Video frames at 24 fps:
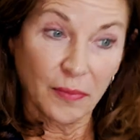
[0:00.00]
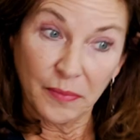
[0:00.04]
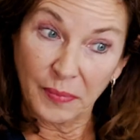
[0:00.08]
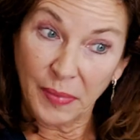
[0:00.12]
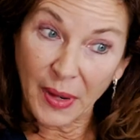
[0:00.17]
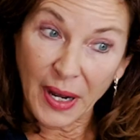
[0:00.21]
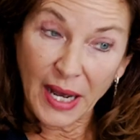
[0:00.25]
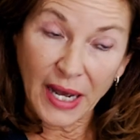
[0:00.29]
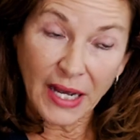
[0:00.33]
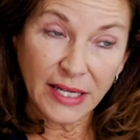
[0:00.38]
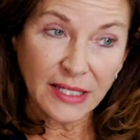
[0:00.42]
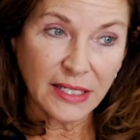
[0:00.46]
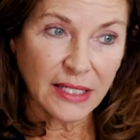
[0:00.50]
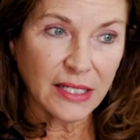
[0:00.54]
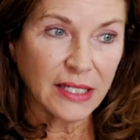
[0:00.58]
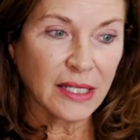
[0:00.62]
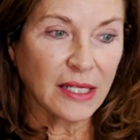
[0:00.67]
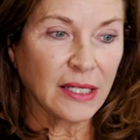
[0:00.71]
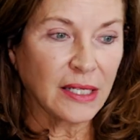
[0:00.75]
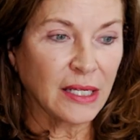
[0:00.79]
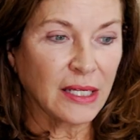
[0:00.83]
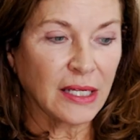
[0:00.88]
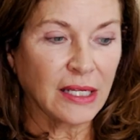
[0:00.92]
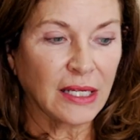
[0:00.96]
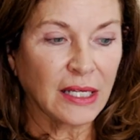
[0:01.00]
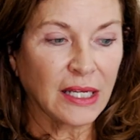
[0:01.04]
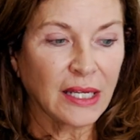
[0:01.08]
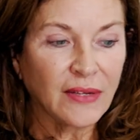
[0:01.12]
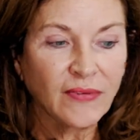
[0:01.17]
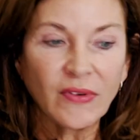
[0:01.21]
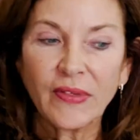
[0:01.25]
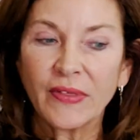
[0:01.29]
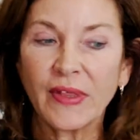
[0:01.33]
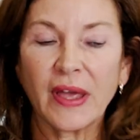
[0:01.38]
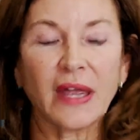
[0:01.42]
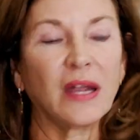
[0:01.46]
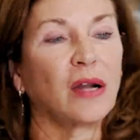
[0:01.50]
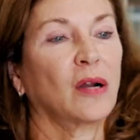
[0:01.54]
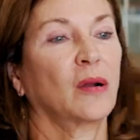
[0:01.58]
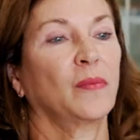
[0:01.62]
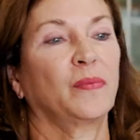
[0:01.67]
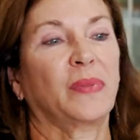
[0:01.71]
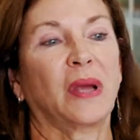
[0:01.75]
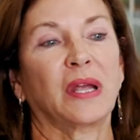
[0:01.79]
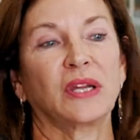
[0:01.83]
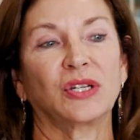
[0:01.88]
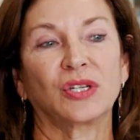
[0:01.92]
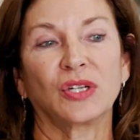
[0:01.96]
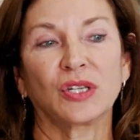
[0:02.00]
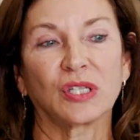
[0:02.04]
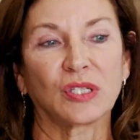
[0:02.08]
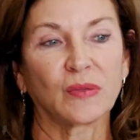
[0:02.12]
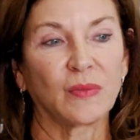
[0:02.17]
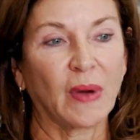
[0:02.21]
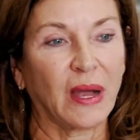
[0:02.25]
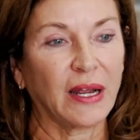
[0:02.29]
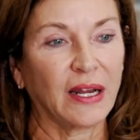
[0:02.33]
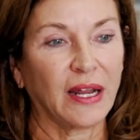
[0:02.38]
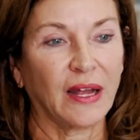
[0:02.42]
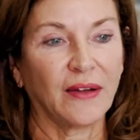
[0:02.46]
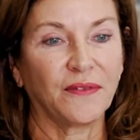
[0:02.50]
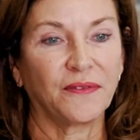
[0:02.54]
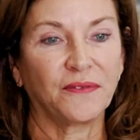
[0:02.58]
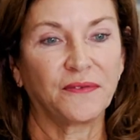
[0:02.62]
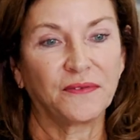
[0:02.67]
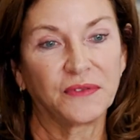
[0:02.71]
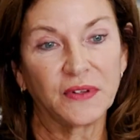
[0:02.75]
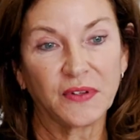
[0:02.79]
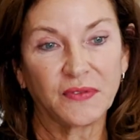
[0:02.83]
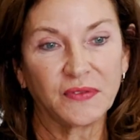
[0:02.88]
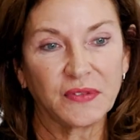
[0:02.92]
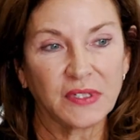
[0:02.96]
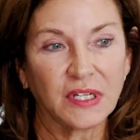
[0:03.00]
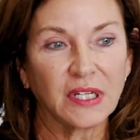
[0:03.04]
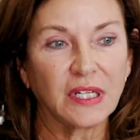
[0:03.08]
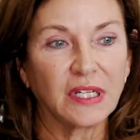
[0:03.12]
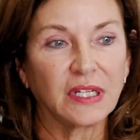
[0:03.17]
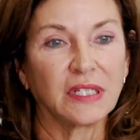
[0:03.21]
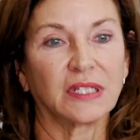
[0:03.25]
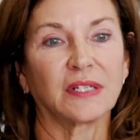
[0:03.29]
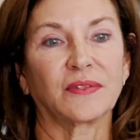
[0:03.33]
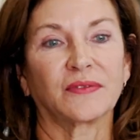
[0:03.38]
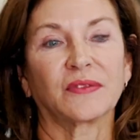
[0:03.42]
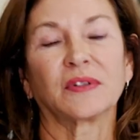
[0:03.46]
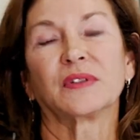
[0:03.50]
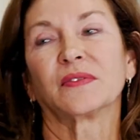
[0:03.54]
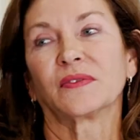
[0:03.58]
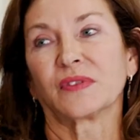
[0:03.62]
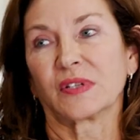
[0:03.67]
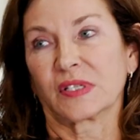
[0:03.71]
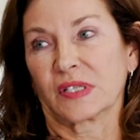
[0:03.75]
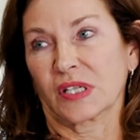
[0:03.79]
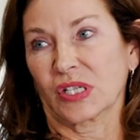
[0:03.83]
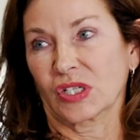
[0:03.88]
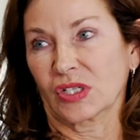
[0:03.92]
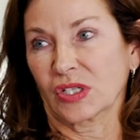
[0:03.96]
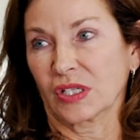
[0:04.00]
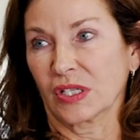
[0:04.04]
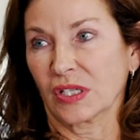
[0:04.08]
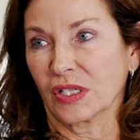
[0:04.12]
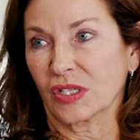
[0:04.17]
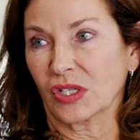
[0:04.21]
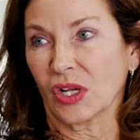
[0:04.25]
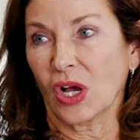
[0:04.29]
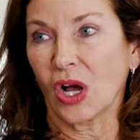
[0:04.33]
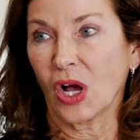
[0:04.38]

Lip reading: But even there, patients might have 15 different physicians,